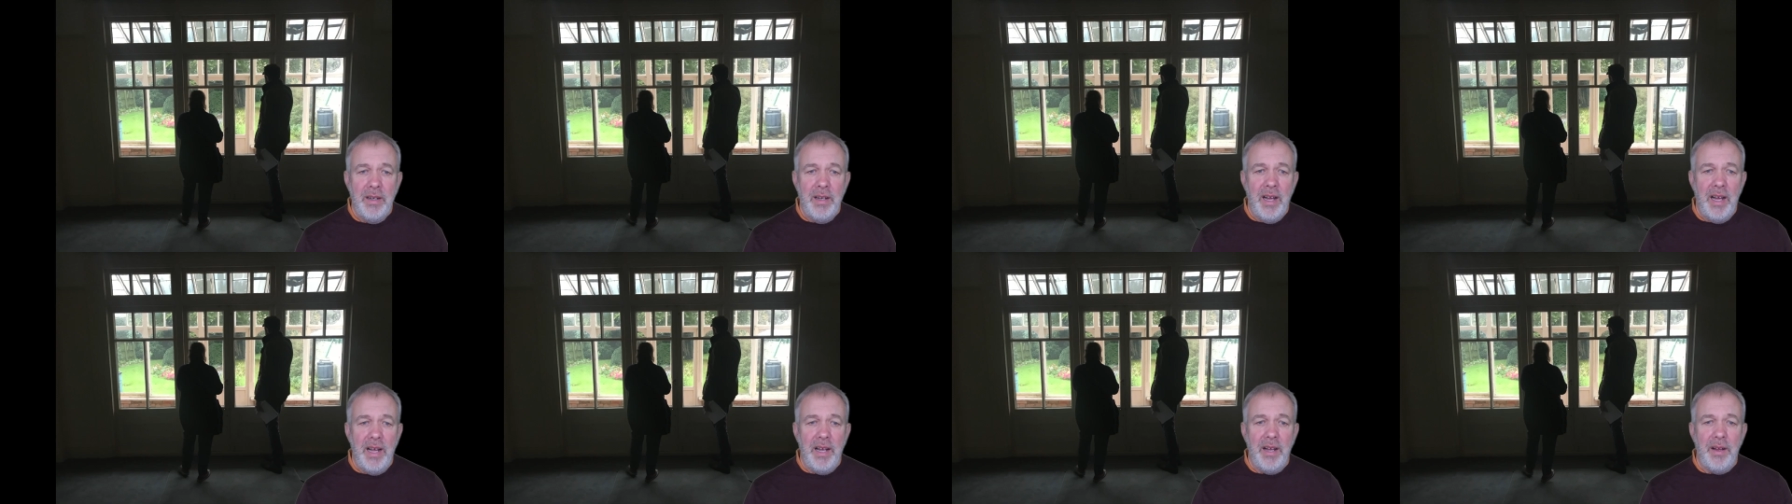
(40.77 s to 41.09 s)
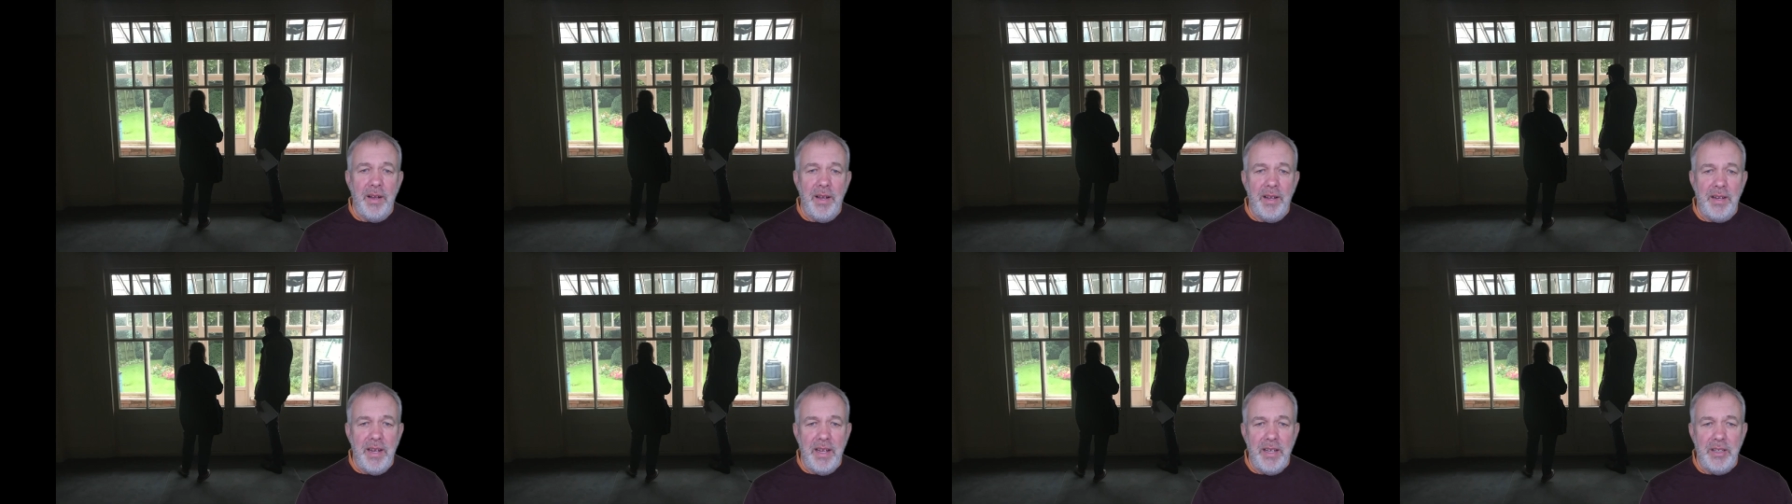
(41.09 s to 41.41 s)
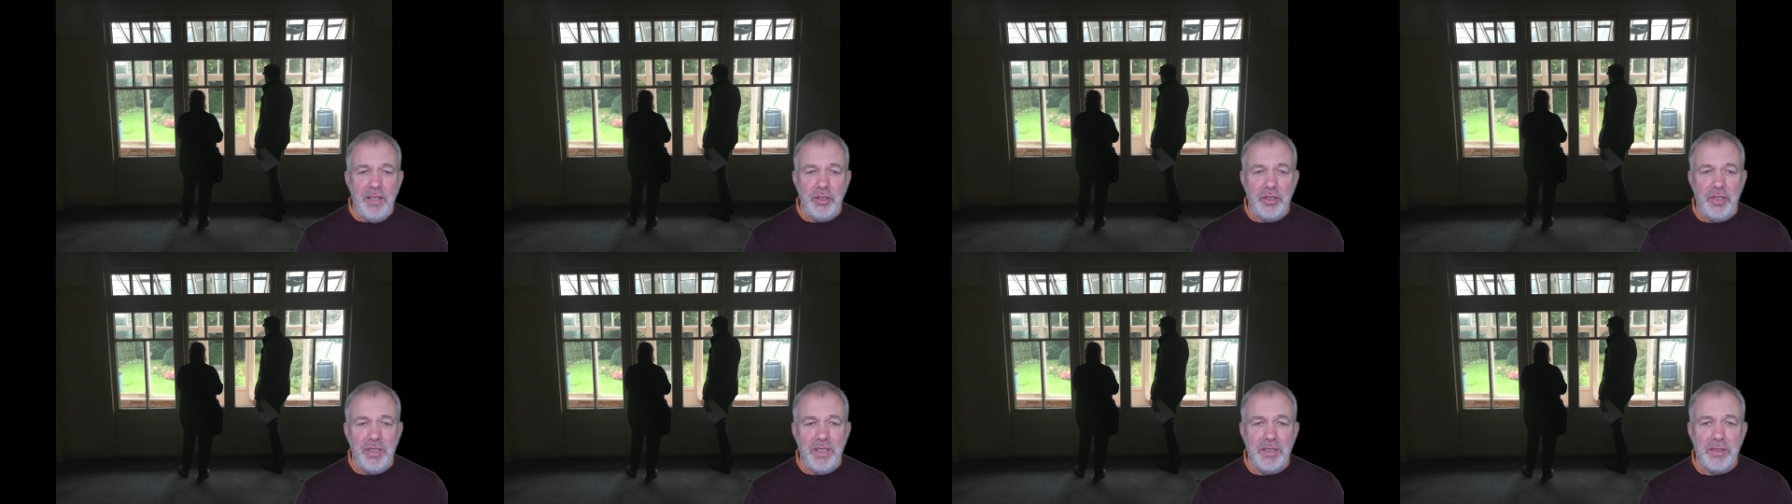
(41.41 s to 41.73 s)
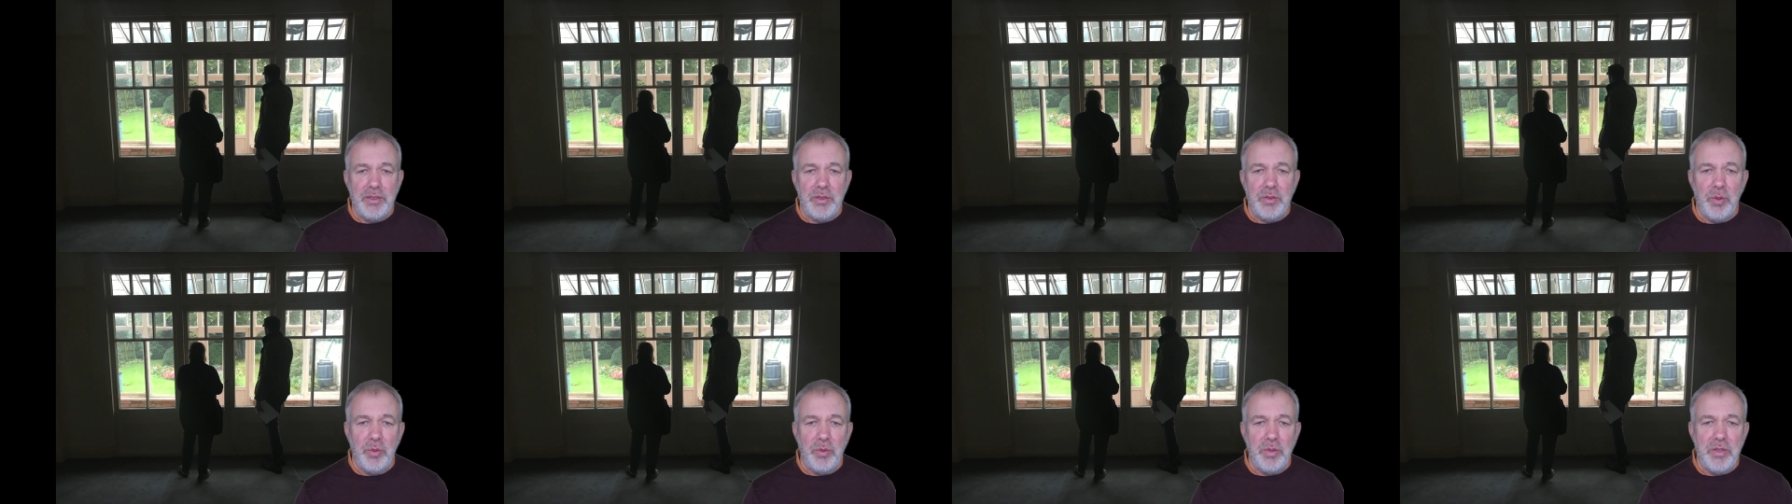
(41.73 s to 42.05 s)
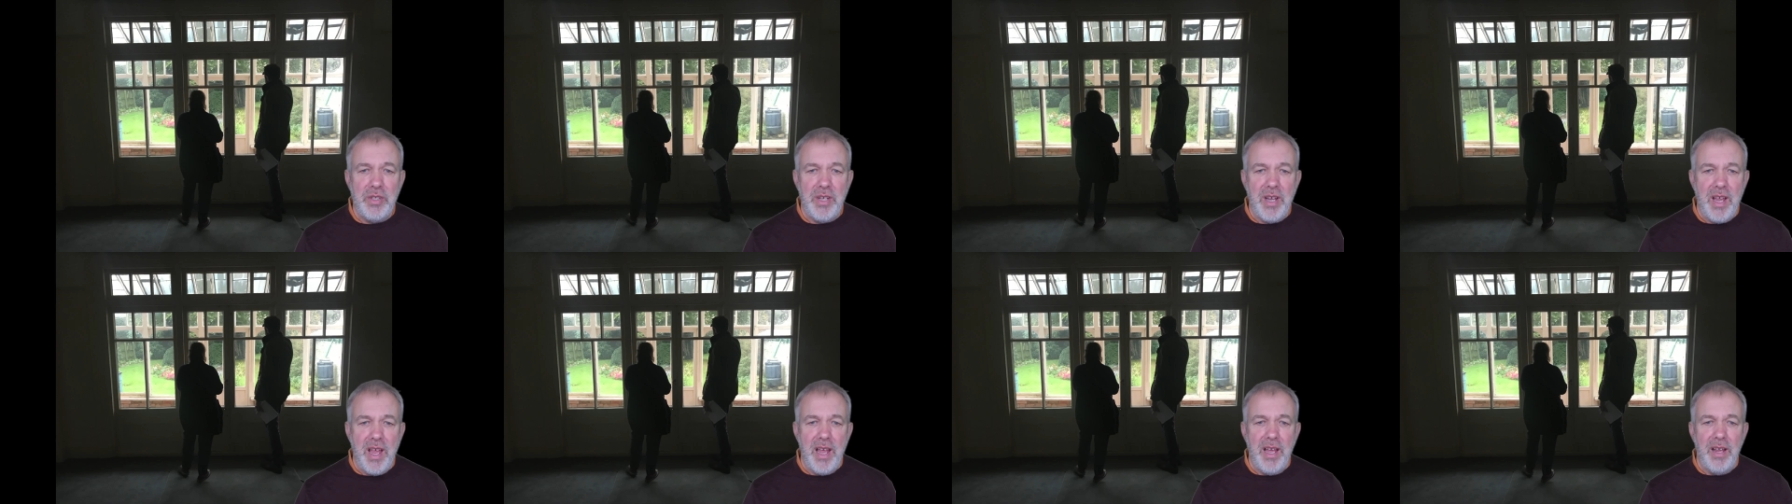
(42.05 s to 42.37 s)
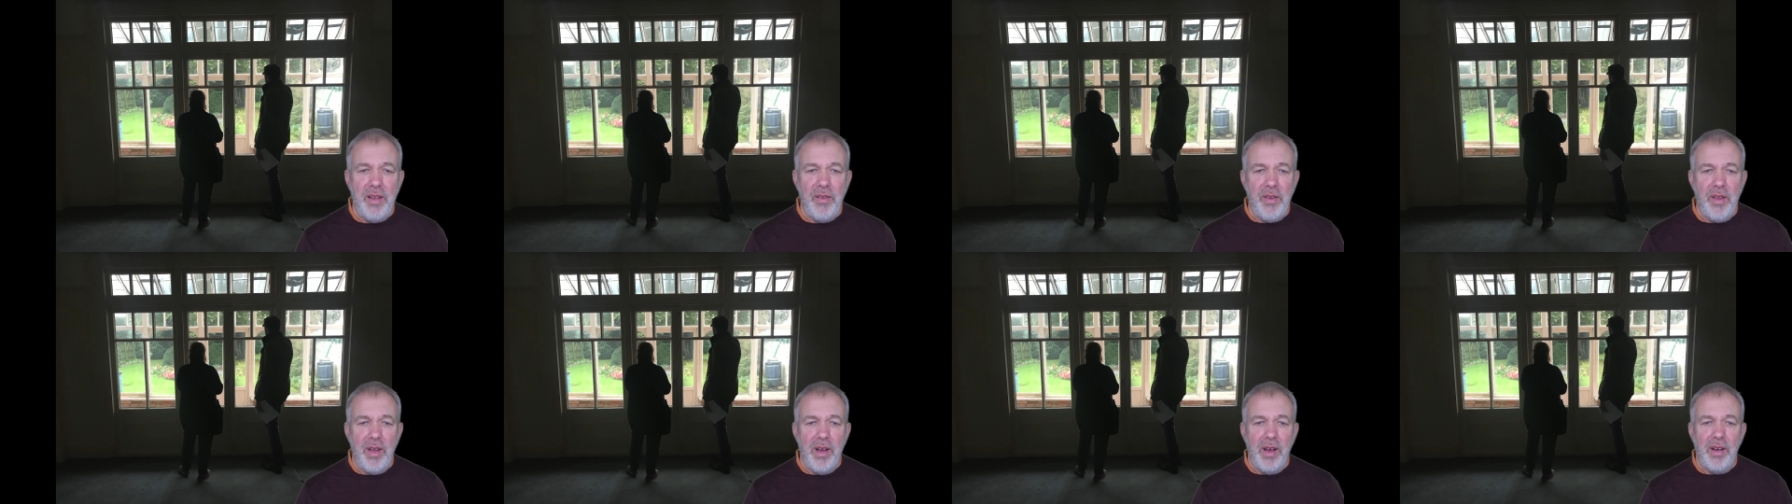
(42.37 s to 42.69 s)
and there she is talking to
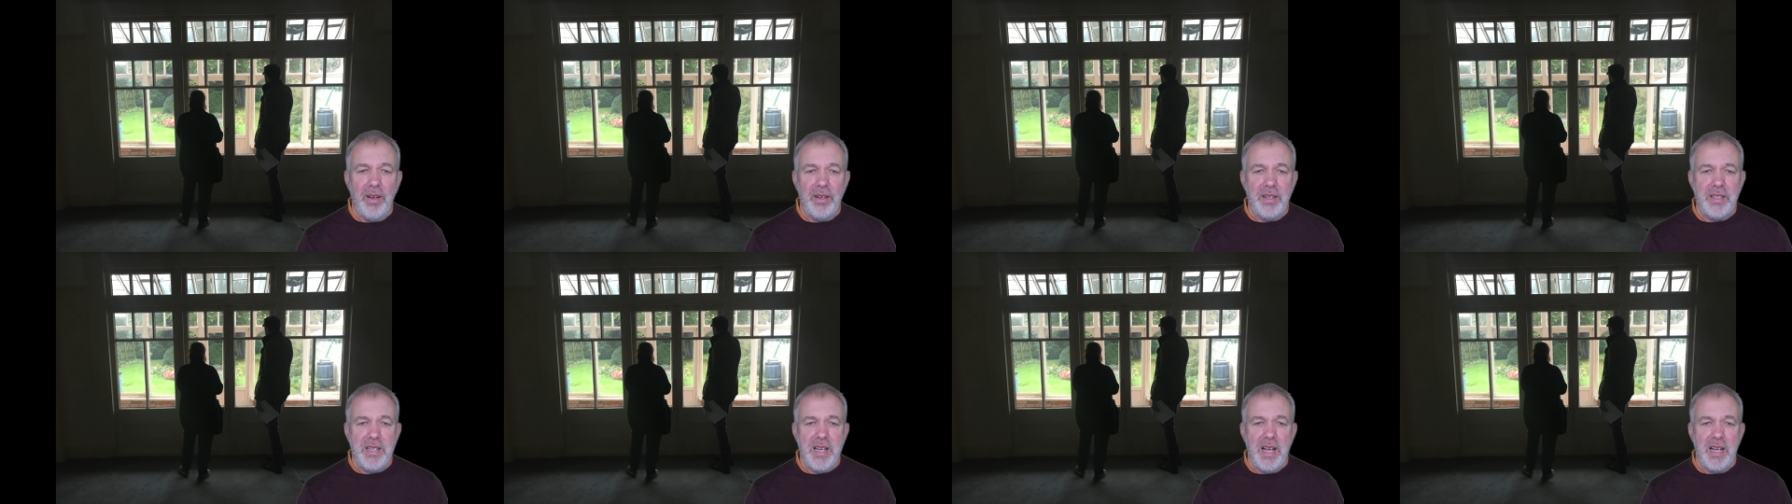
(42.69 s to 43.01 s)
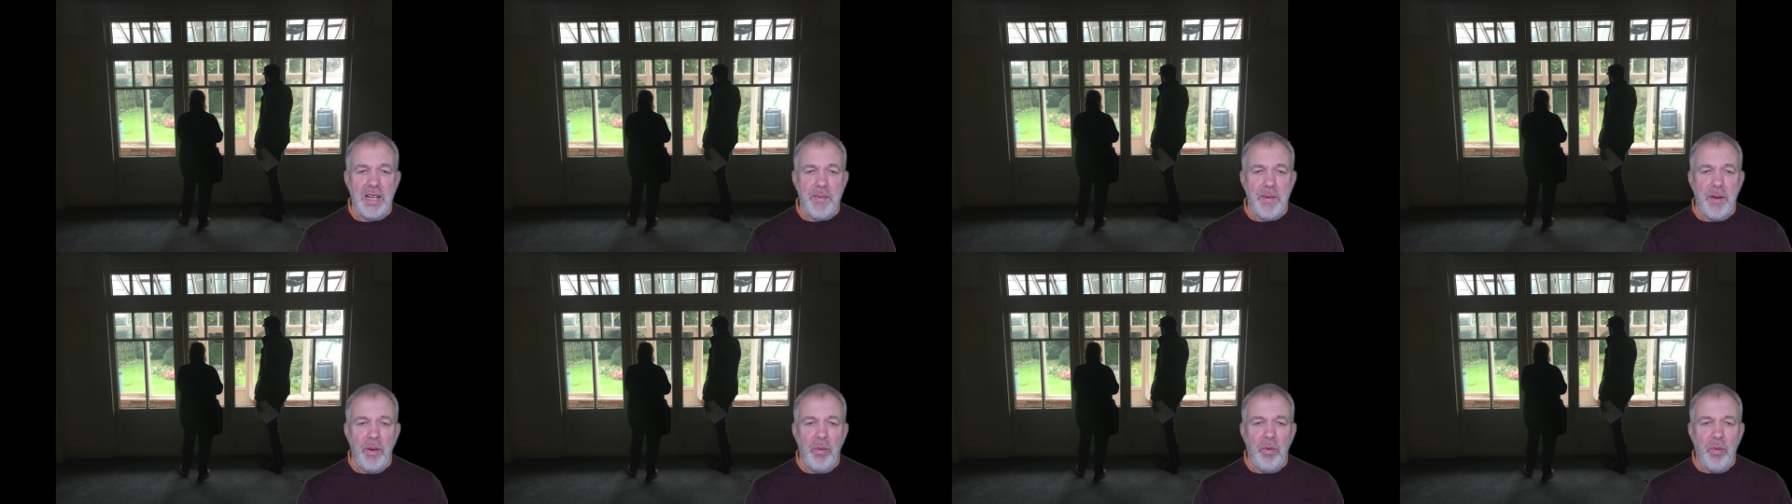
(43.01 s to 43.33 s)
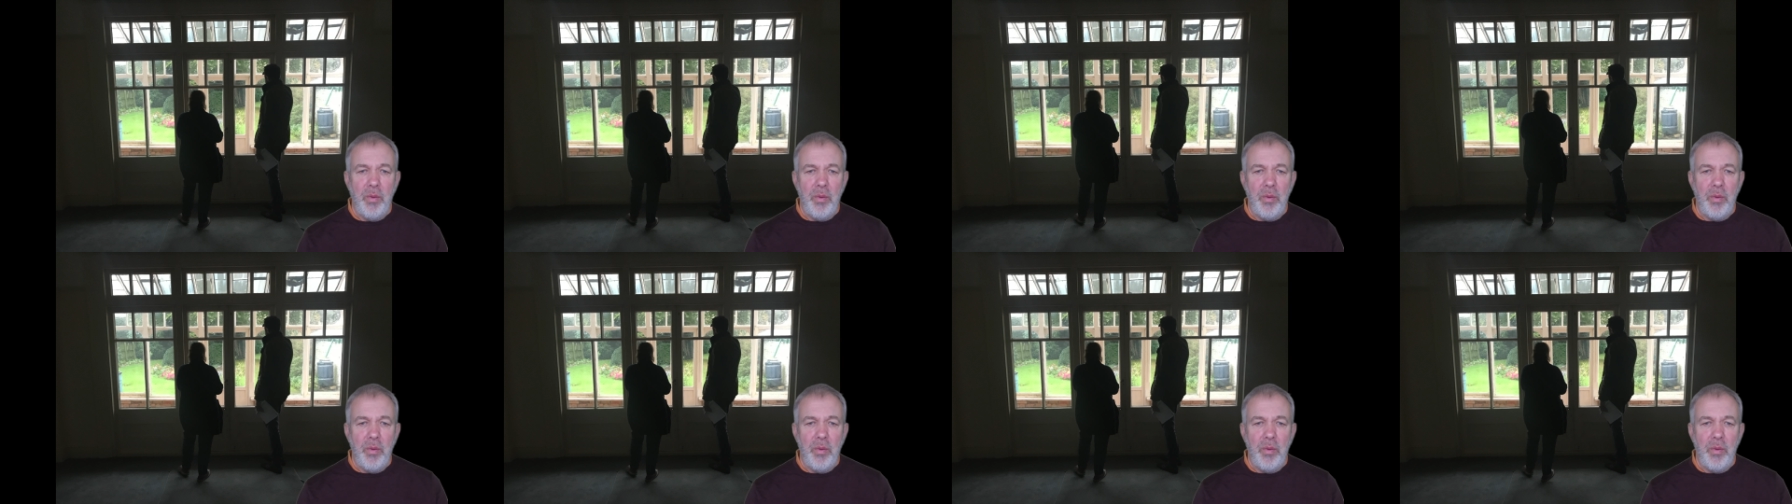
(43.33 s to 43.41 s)
Ian, the architect, about what